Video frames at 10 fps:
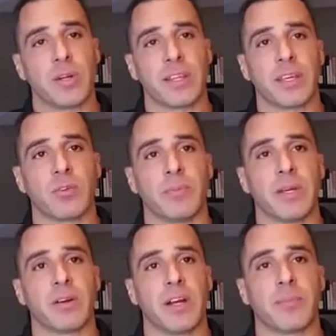I think it'll be
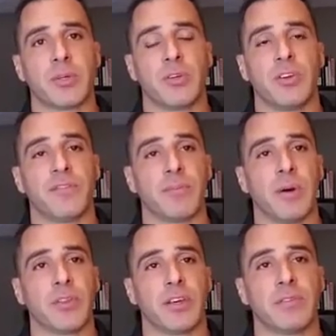a great opportunity for
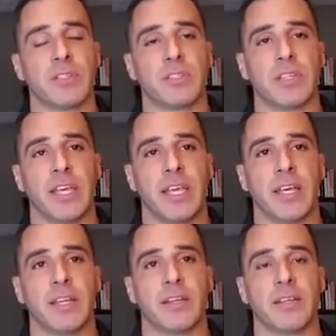both of us,
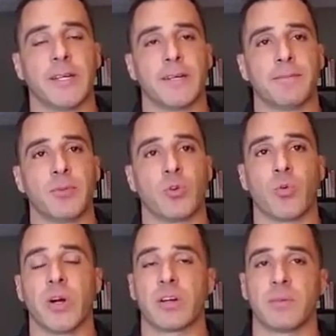and you're
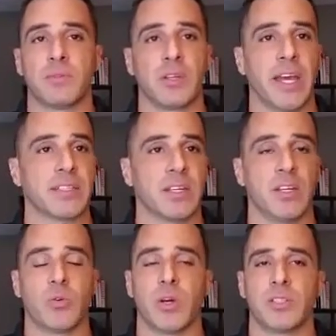welcome to ask any
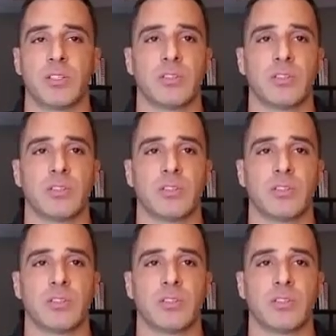questions